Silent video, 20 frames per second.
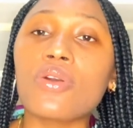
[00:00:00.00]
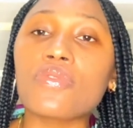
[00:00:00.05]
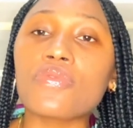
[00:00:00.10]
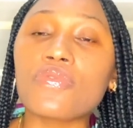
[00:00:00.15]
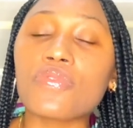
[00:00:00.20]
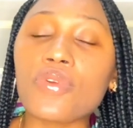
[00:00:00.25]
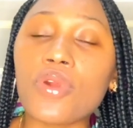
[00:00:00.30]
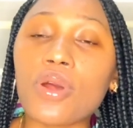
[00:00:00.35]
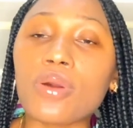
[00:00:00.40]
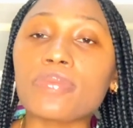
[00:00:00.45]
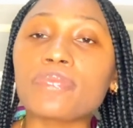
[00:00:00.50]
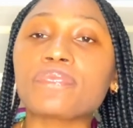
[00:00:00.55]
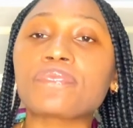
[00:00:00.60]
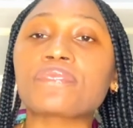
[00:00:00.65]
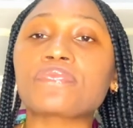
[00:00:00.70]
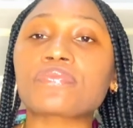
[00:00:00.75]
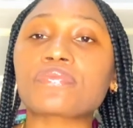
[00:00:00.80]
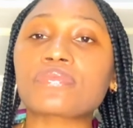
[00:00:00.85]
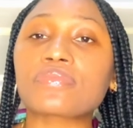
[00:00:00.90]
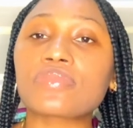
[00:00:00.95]
from
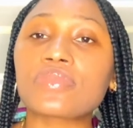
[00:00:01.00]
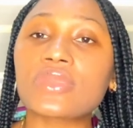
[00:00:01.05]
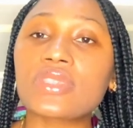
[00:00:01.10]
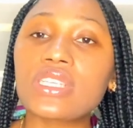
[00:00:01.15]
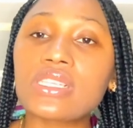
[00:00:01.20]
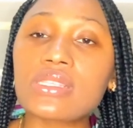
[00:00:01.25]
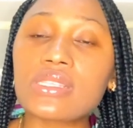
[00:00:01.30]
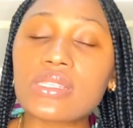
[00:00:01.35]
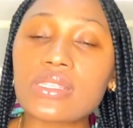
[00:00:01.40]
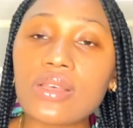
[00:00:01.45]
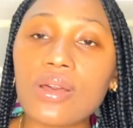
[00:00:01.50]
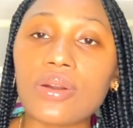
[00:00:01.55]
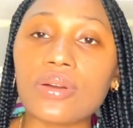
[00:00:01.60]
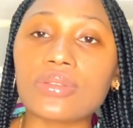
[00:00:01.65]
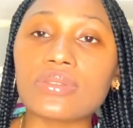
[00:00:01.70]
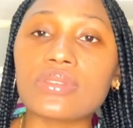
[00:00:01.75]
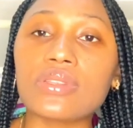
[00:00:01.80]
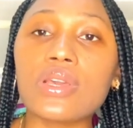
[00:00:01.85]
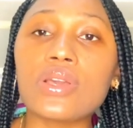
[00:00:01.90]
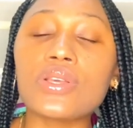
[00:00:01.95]
the
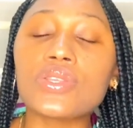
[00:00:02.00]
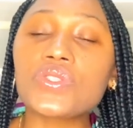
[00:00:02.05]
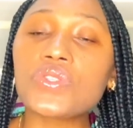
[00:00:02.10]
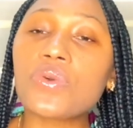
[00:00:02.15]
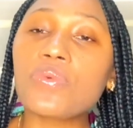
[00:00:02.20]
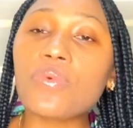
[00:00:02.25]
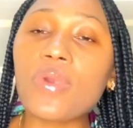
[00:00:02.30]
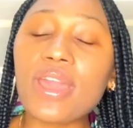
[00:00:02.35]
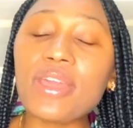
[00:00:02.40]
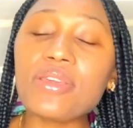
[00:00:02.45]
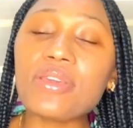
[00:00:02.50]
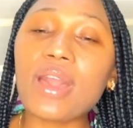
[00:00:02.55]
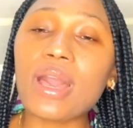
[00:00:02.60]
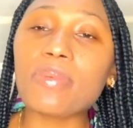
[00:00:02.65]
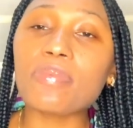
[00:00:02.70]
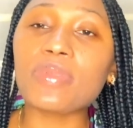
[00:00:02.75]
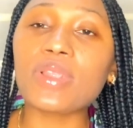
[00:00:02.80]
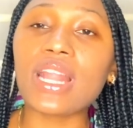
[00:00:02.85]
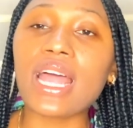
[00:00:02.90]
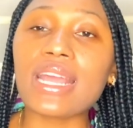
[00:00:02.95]
sun. So when you
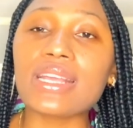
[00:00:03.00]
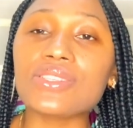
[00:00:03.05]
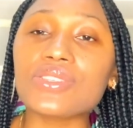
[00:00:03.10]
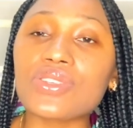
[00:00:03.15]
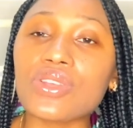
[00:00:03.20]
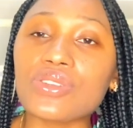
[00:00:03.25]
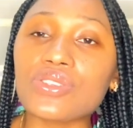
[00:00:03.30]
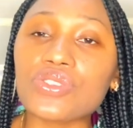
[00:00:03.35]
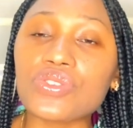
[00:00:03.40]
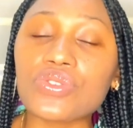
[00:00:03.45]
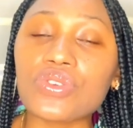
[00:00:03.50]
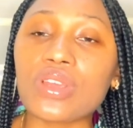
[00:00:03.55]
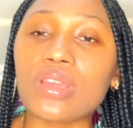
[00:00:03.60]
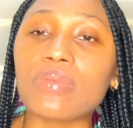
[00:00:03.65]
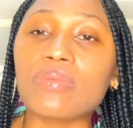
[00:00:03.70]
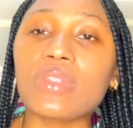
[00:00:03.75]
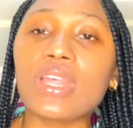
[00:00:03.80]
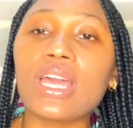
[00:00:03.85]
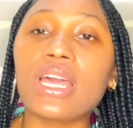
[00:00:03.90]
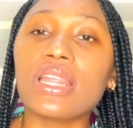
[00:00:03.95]
apply
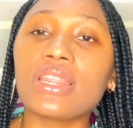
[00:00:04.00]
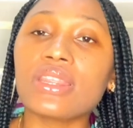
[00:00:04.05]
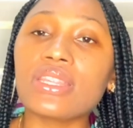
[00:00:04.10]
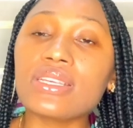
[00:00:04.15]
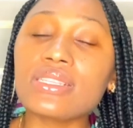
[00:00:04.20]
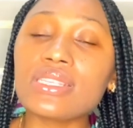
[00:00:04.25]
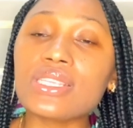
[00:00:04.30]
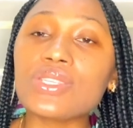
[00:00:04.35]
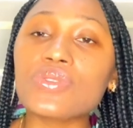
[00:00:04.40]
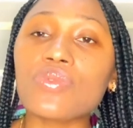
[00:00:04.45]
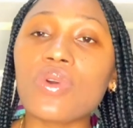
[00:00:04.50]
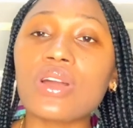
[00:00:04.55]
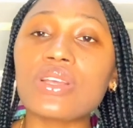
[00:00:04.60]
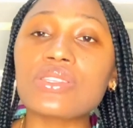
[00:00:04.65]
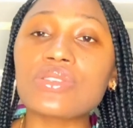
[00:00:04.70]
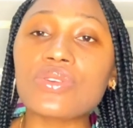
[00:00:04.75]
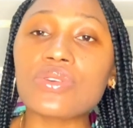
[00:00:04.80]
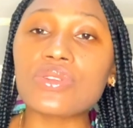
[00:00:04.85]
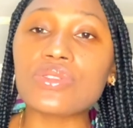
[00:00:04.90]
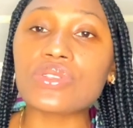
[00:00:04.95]
sunscreen, this is what
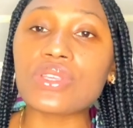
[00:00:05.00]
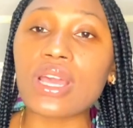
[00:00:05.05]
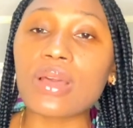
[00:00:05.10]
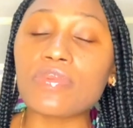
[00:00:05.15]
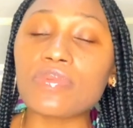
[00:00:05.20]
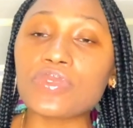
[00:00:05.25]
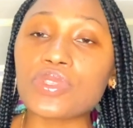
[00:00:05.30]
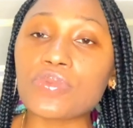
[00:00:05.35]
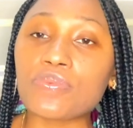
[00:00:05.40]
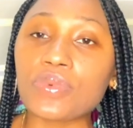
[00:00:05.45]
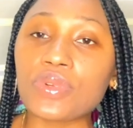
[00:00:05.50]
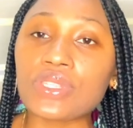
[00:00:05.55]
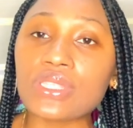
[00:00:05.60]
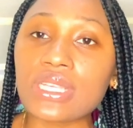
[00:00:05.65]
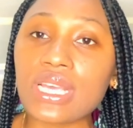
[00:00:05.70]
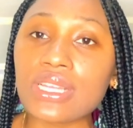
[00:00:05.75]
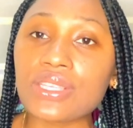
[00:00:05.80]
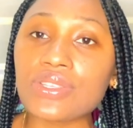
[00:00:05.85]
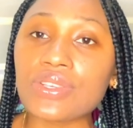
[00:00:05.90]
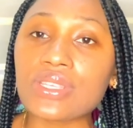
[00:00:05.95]
is going to help you to
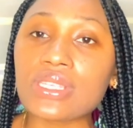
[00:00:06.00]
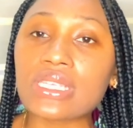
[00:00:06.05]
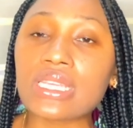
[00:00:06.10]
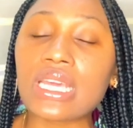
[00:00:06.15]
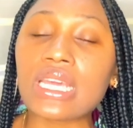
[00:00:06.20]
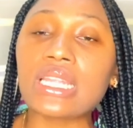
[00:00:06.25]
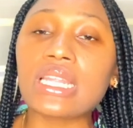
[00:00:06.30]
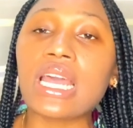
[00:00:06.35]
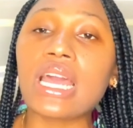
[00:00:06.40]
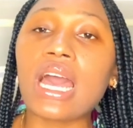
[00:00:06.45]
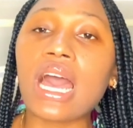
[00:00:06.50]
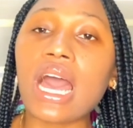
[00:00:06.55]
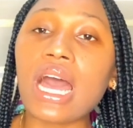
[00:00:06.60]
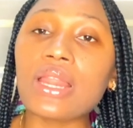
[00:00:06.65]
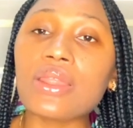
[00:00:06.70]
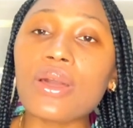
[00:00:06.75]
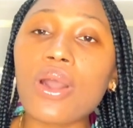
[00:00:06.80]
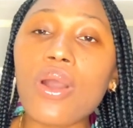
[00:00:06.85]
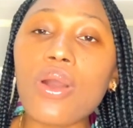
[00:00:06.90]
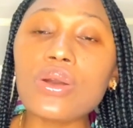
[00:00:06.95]
protect your skin
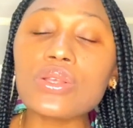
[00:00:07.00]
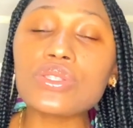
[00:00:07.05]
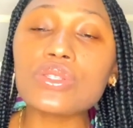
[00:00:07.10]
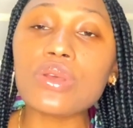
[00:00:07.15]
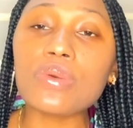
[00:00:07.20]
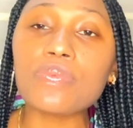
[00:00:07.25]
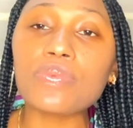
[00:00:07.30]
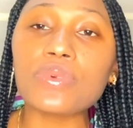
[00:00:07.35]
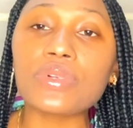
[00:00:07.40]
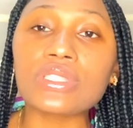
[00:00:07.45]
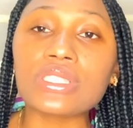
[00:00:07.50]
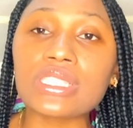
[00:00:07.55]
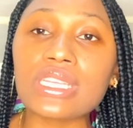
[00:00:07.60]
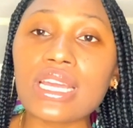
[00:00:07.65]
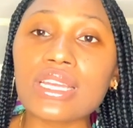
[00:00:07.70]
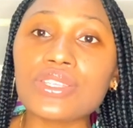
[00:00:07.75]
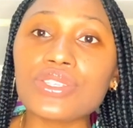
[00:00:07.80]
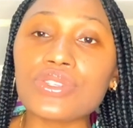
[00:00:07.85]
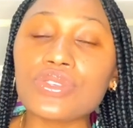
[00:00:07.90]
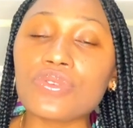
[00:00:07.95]
and also
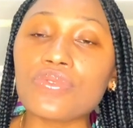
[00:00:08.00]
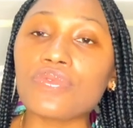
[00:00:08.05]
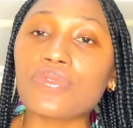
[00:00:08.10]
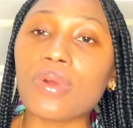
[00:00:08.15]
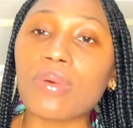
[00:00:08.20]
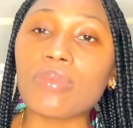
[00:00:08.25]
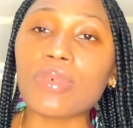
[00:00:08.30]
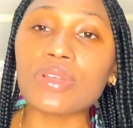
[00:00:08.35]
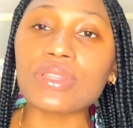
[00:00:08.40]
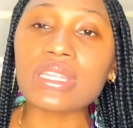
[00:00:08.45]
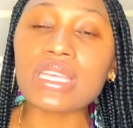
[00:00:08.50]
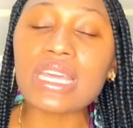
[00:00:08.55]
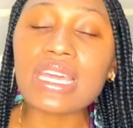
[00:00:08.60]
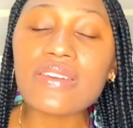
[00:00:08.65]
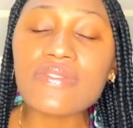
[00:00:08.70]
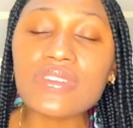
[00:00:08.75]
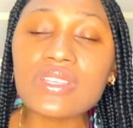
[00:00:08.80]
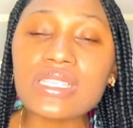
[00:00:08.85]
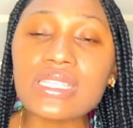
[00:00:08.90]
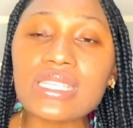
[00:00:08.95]
protect you from
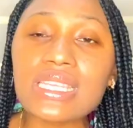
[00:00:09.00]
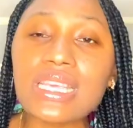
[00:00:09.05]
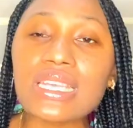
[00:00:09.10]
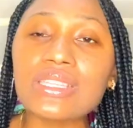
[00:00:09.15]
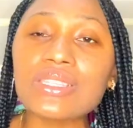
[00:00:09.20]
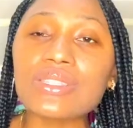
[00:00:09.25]
uneven skin